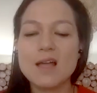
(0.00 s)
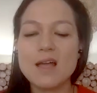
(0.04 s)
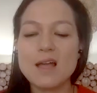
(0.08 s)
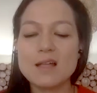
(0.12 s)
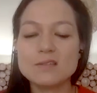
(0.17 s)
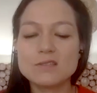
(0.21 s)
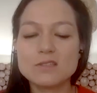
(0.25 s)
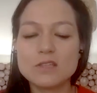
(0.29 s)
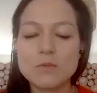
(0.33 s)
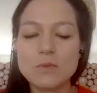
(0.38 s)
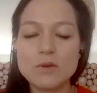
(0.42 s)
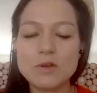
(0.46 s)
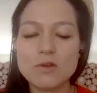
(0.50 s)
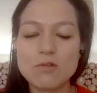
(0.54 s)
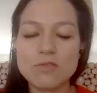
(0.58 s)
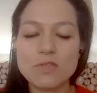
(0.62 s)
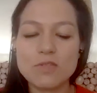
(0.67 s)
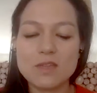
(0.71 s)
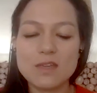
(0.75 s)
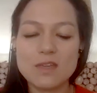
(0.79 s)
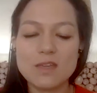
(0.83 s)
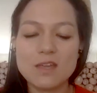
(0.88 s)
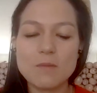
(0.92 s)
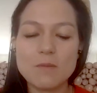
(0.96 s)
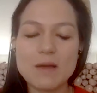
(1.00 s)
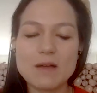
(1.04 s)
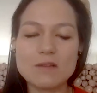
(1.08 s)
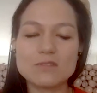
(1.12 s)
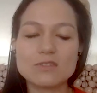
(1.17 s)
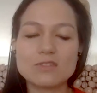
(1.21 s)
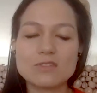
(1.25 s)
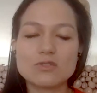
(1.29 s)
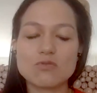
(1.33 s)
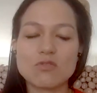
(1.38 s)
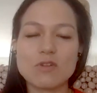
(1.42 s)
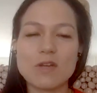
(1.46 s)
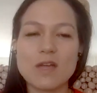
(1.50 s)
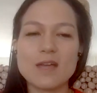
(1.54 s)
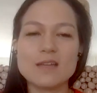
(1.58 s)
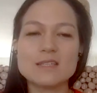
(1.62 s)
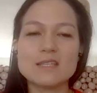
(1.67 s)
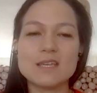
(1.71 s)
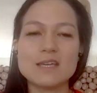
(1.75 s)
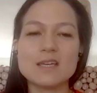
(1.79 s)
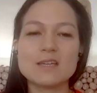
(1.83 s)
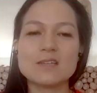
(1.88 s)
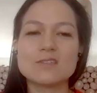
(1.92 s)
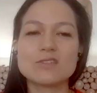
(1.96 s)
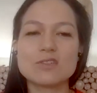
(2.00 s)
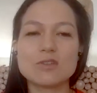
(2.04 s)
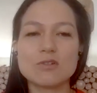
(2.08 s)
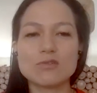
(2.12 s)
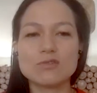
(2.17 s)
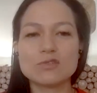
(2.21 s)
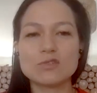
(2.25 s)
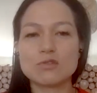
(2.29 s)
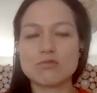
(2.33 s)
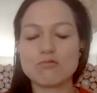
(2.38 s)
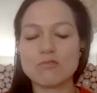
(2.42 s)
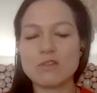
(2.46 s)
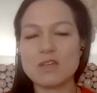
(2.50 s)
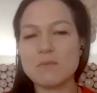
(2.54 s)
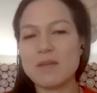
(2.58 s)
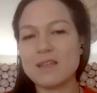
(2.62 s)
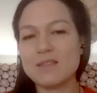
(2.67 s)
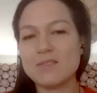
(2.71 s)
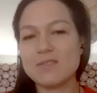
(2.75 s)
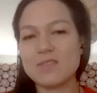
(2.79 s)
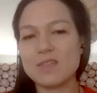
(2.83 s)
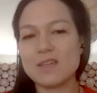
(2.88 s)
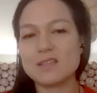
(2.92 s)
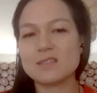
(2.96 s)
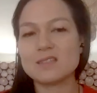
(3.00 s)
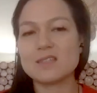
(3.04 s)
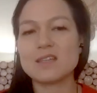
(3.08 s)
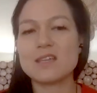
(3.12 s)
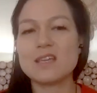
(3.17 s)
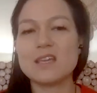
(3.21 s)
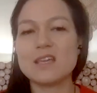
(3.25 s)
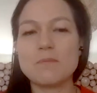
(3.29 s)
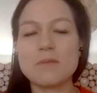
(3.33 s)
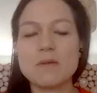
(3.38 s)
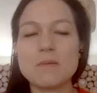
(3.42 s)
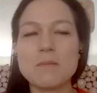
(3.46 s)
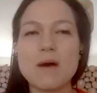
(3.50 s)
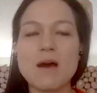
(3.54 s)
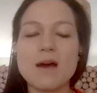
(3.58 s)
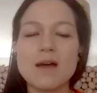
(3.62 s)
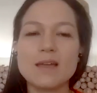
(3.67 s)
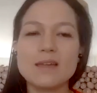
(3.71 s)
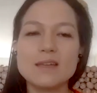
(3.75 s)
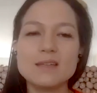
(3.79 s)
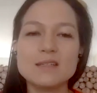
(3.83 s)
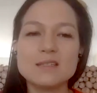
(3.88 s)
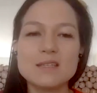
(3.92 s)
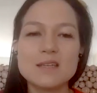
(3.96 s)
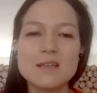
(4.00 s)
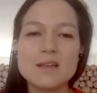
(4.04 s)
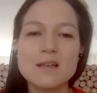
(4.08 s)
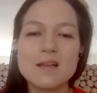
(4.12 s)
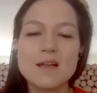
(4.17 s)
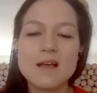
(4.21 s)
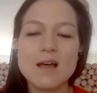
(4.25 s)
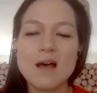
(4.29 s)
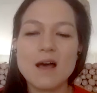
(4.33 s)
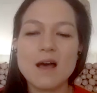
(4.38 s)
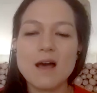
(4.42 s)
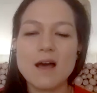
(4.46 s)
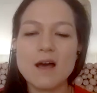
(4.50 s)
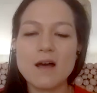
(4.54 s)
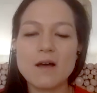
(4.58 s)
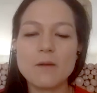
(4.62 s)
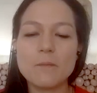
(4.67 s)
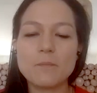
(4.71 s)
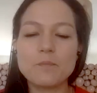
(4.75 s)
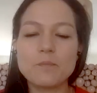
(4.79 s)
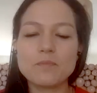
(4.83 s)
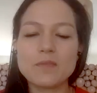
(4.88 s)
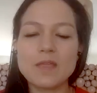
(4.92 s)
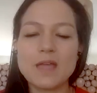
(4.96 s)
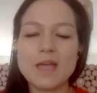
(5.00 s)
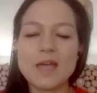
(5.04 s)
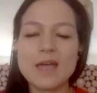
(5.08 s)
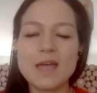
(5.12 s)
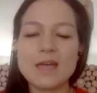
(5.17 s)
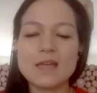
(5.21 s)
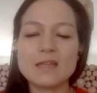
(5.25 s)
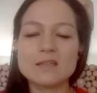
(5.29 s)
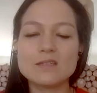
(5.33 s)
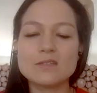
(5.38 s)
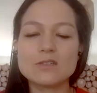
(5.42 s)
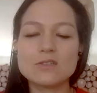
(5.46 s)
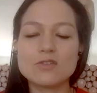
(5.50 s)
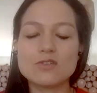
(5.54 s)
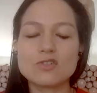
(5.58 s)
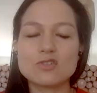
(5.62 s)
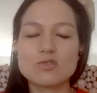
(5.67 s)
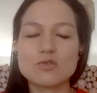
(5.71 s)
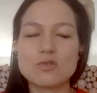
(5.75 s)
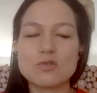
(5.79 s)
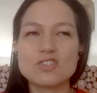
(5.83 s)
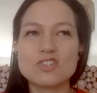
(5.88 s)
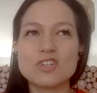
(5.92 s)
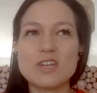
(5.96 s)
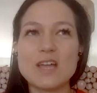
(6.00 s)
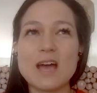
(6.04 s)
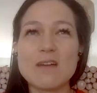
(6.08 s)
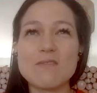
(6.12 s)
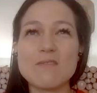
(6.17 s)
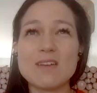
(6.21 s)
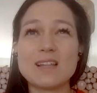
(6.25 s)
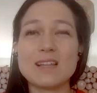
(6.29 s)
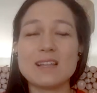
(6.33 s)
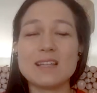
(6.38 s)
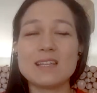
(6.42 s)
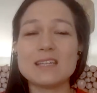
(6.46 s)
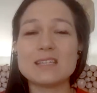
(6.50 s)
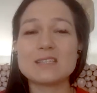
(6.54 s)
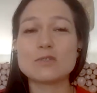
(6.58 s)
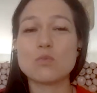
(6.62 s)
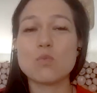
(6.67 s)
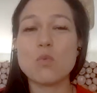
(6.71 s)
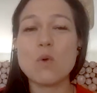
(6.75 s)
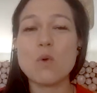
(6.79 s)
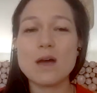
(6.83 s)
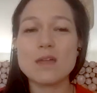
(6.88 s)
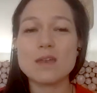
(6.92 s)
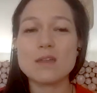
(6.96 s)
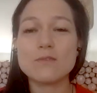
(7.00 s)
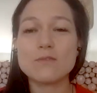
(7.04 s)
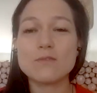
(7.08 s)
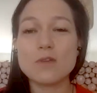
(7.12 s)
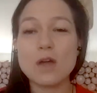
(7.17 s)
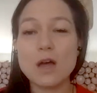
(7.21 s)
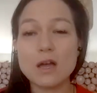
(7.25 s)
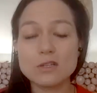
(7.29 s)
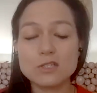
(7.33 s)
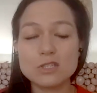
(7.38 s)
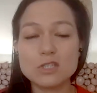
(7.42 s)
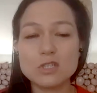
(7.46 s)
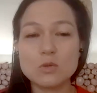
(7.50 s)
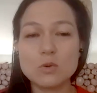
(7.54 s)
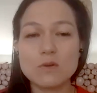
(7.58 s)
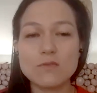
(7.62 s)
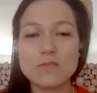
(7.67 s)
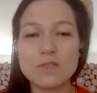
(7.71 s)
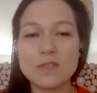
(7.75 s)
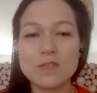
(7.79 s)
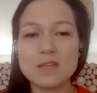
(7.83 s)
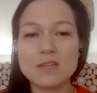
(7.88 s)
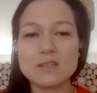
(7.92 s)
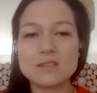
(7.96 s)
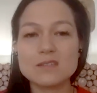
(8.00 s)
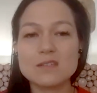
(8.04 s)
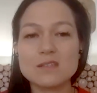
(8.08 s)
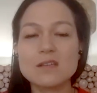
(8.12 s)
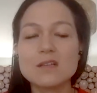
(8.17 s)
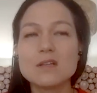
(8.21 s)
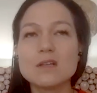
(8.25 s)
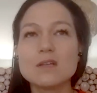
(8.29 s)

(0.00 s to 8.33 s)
And so when you're thinking about story ideas, there's three main things to keep in mind. Um, and your story should have at least one, if not two of these.